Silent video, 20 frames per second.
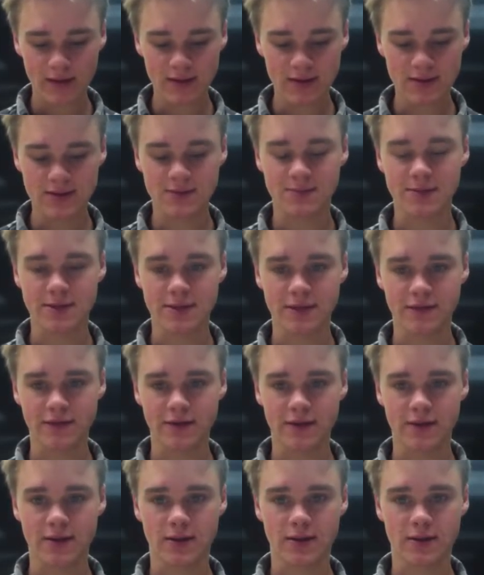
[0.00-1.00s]

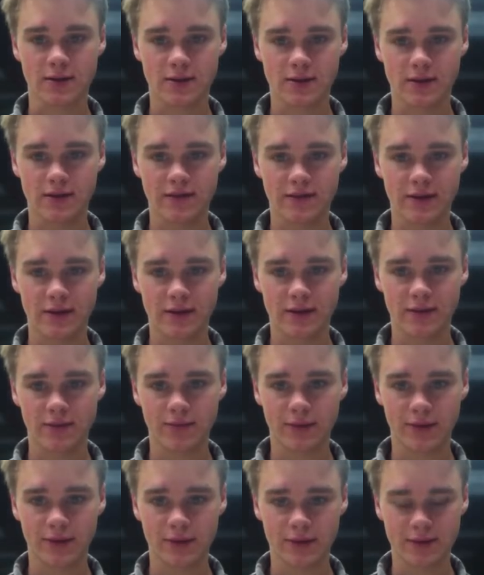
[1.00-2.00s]
specific event that
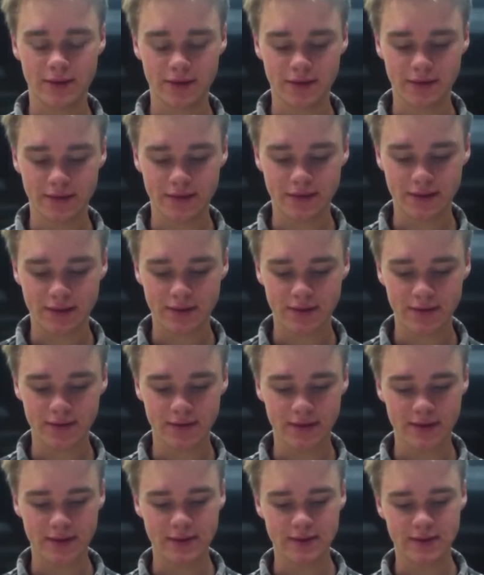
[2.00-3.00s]
we are introduced to
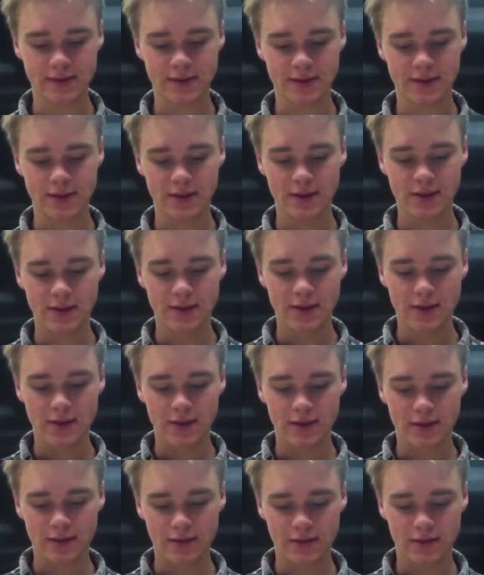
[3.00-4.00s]
is
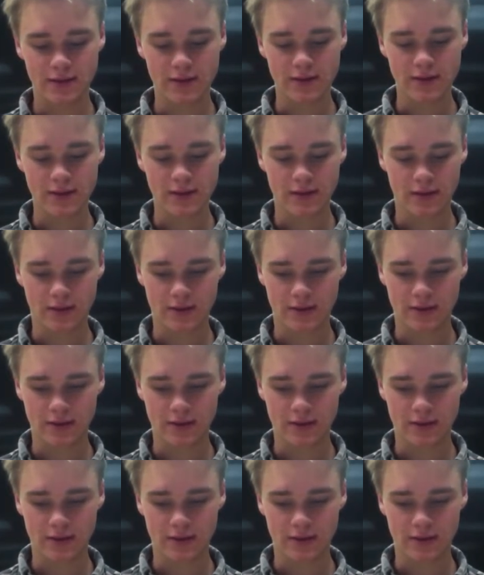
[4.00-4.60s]
the